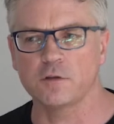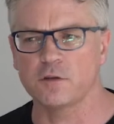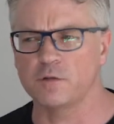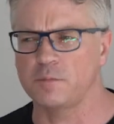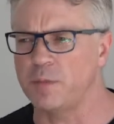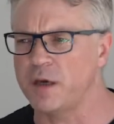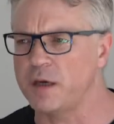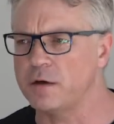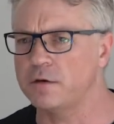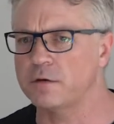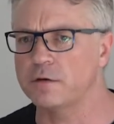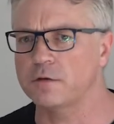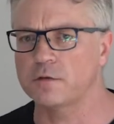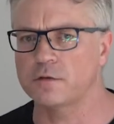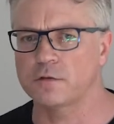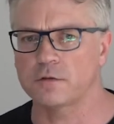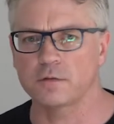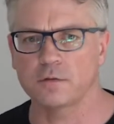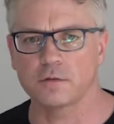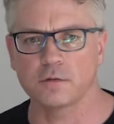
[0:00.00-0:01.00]

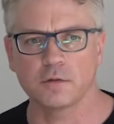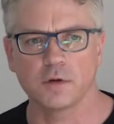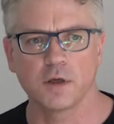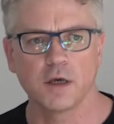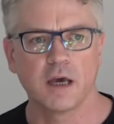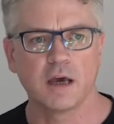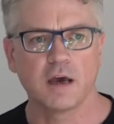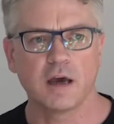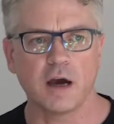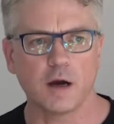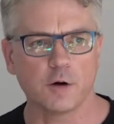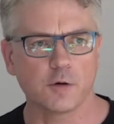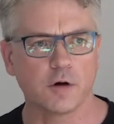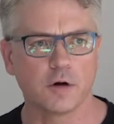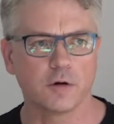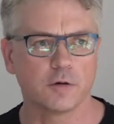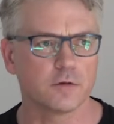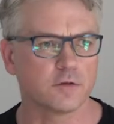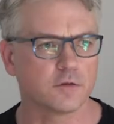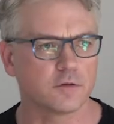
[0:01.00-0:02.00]
spears and
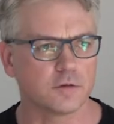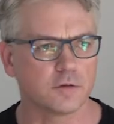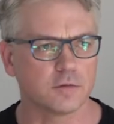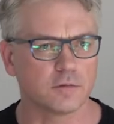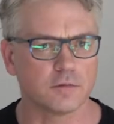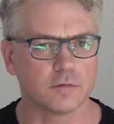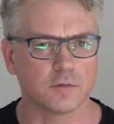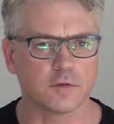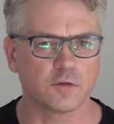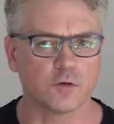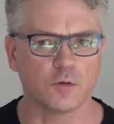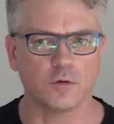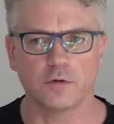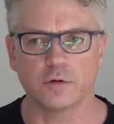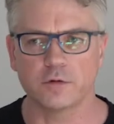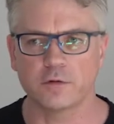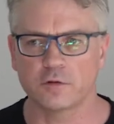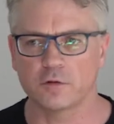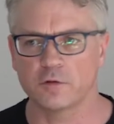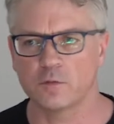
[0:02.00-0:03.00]
arrows and
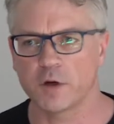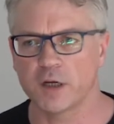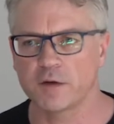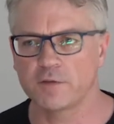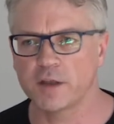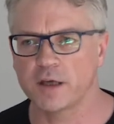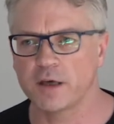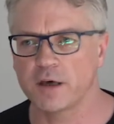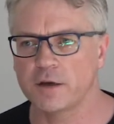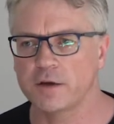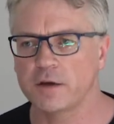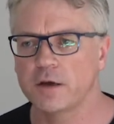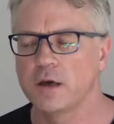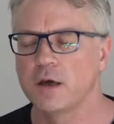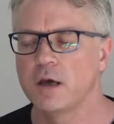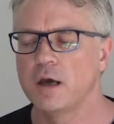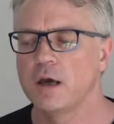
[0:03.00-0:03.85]
swords and whatever they had.